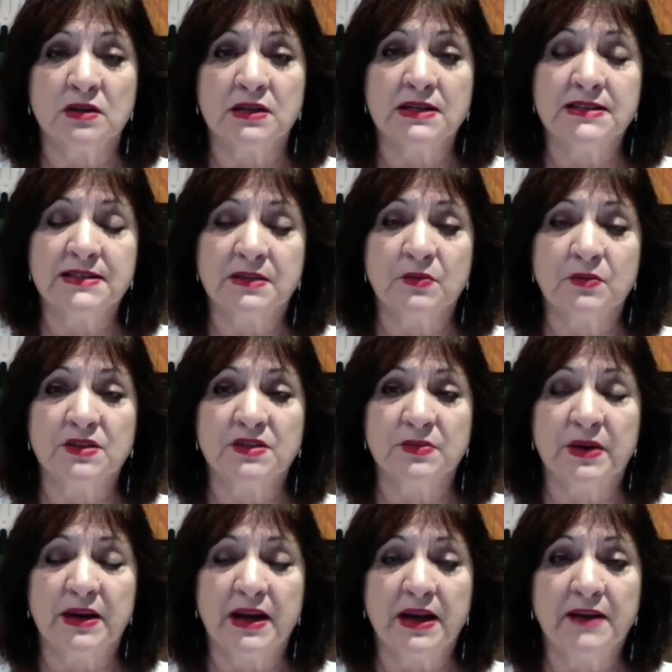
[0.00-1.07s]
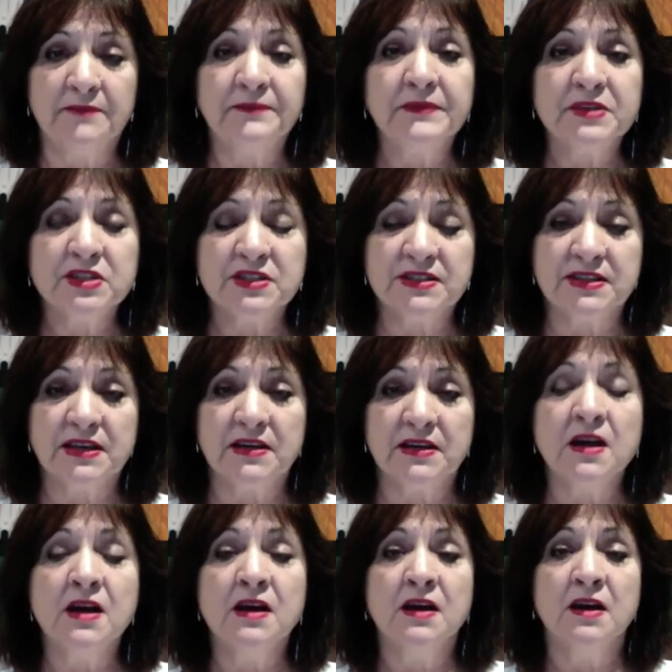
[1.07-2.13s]
And I said, what, sweetheart? She said,
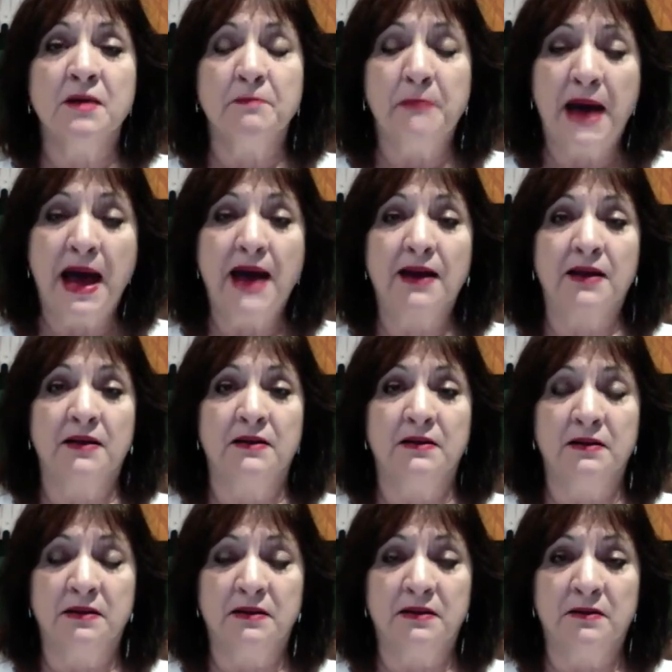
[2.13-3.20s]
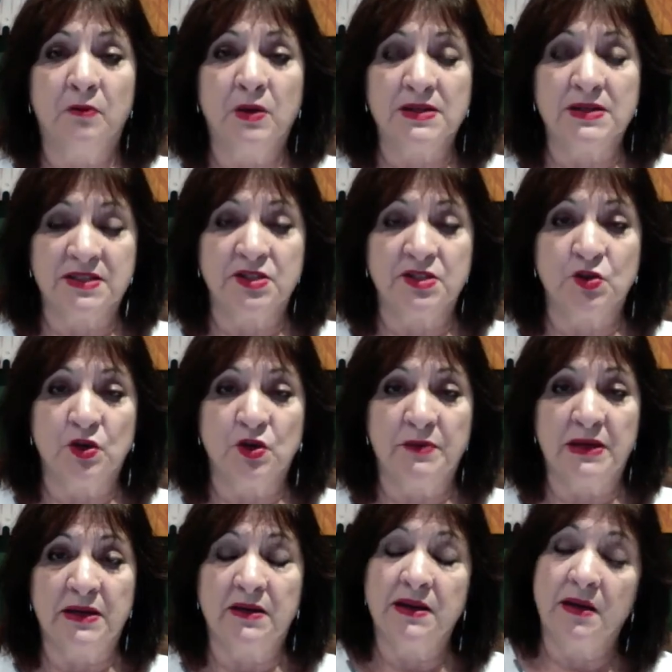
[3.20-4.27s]
Mark wants to join
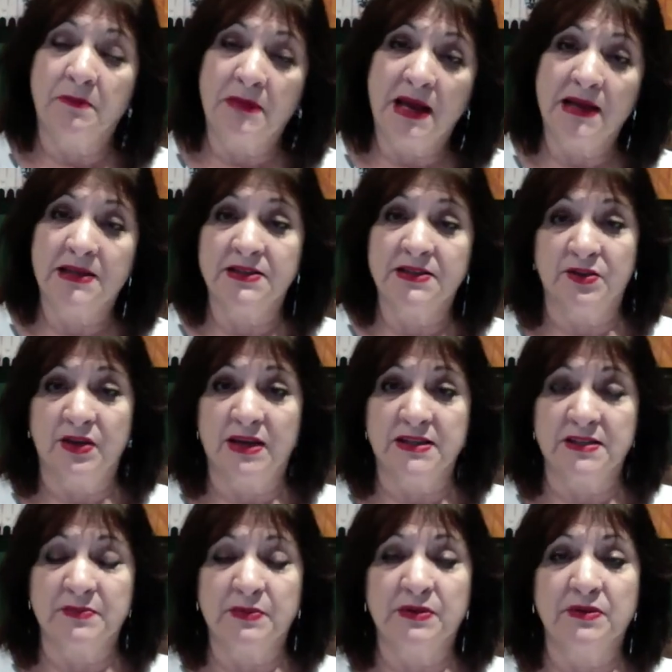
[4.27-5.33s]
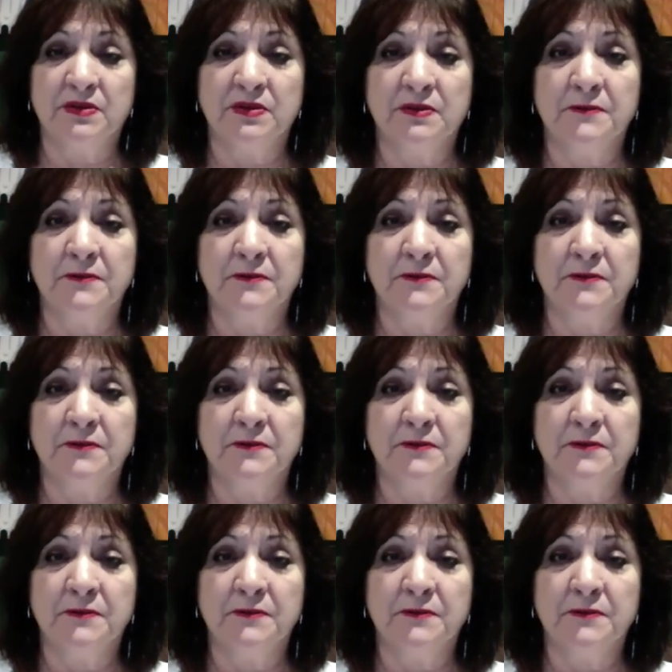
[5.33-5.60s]
me. Now, Mark is her husband.